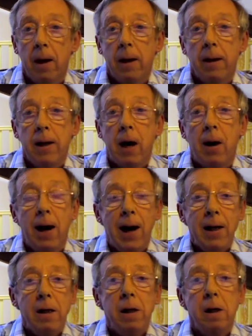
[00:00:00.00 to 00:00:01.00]
Now,
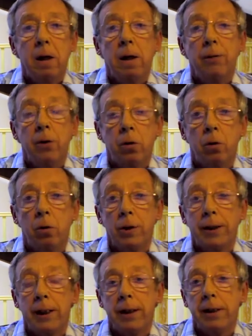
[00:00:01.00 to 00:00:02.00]
anger, of
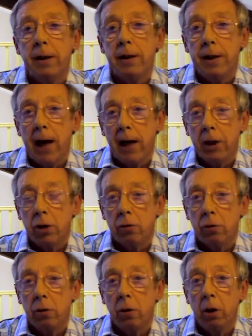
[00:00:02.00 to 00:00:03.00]
course, is a
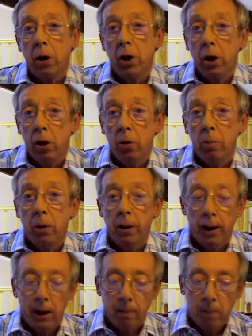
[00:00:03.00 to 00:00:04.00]
natural
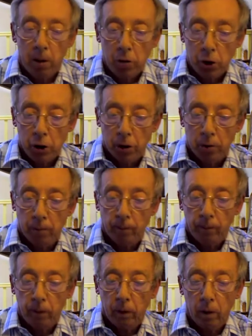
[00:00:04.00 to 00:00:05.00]
human emotion.
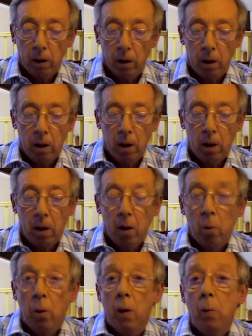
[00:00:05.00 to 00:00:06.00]

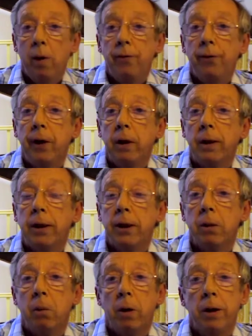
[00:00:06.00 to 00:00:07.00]
When we feel that
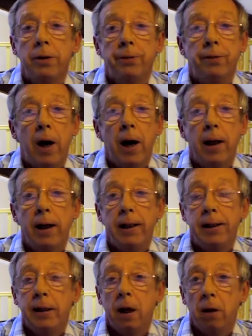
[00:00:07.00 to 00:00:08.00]
someone has
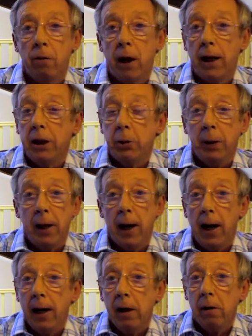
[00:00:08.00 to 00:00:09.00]
violated our rights, we get
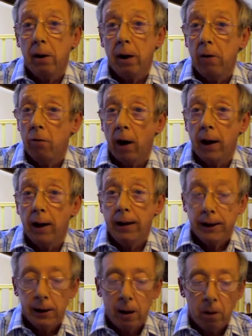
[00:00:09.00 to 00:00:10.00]
angry, and rightly
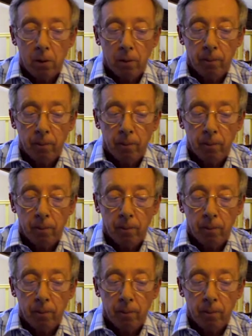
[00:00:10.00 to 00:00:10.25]
so.